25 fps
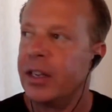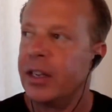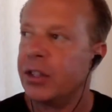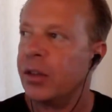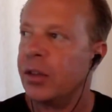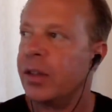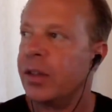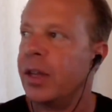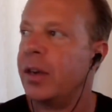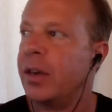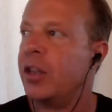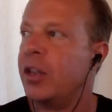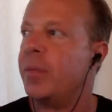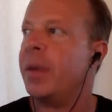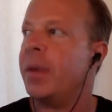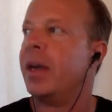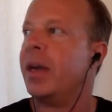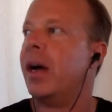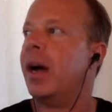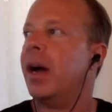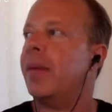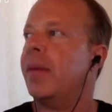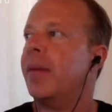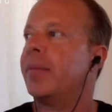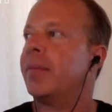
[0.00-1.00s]
So then you
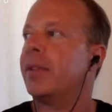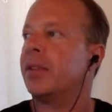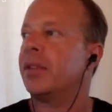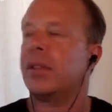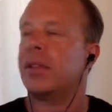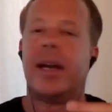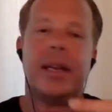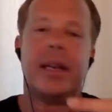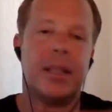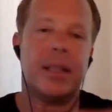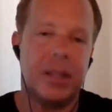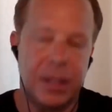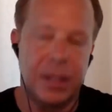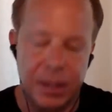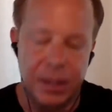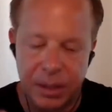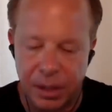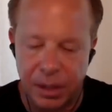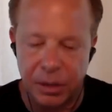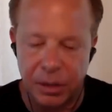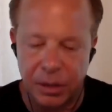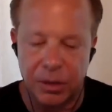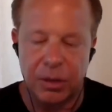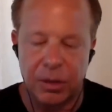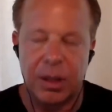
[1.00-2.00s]
become the
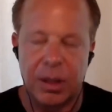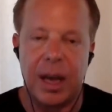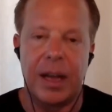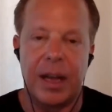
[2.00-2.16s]
scientist in your